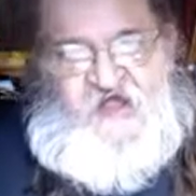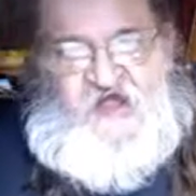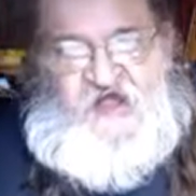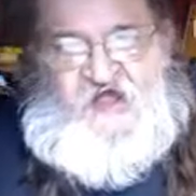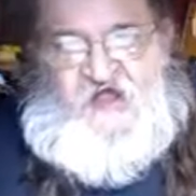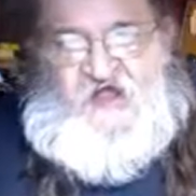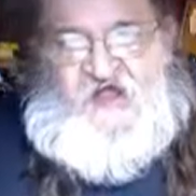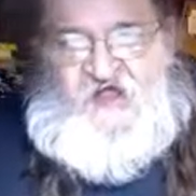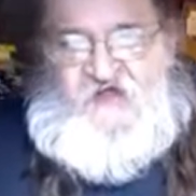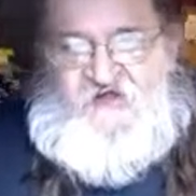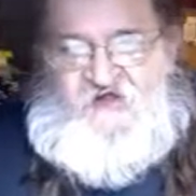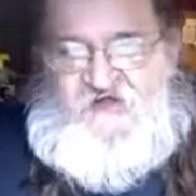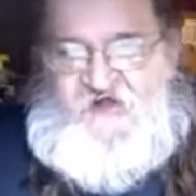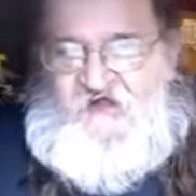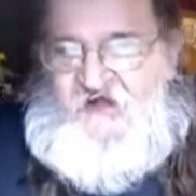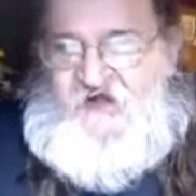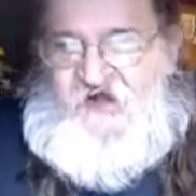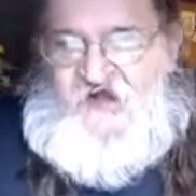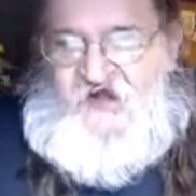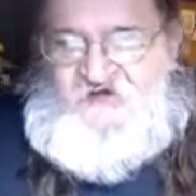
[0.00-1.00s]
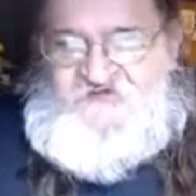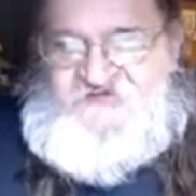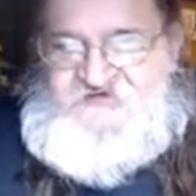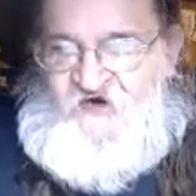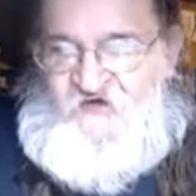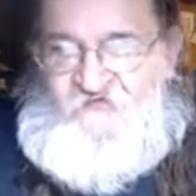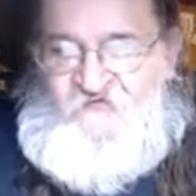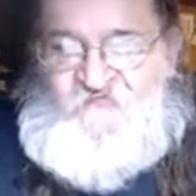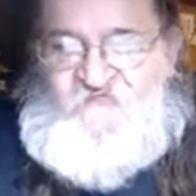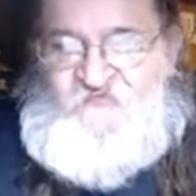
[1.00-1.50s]
I
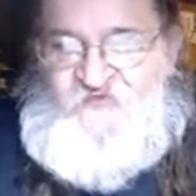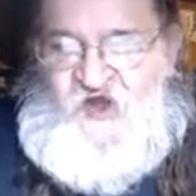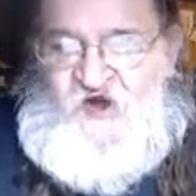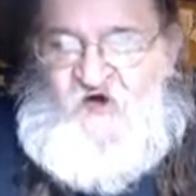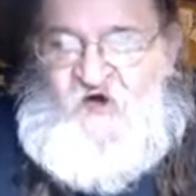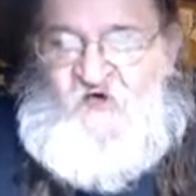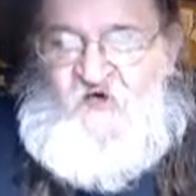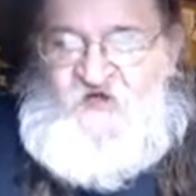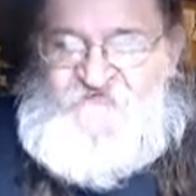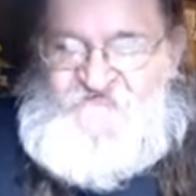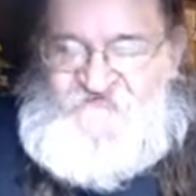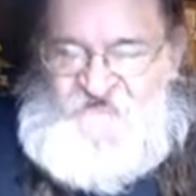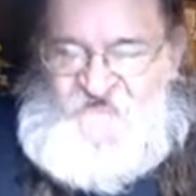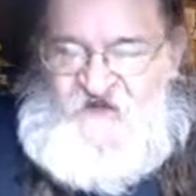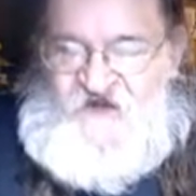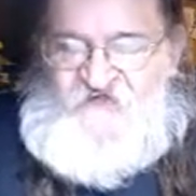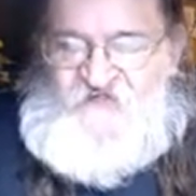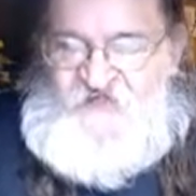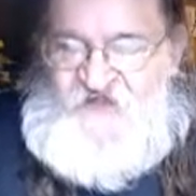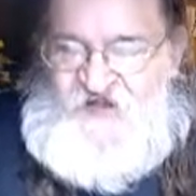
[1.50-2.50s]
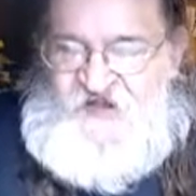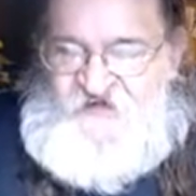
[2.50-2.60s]
don't know exactly